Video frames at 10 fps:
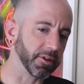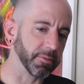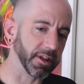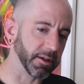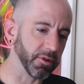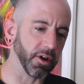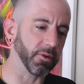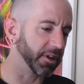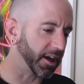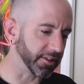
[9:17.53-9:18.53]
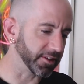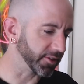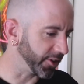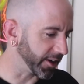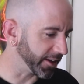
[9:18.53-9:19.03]
and they'll be like, bro, we got this
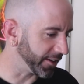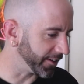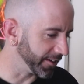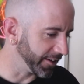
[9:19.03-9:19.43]
fucking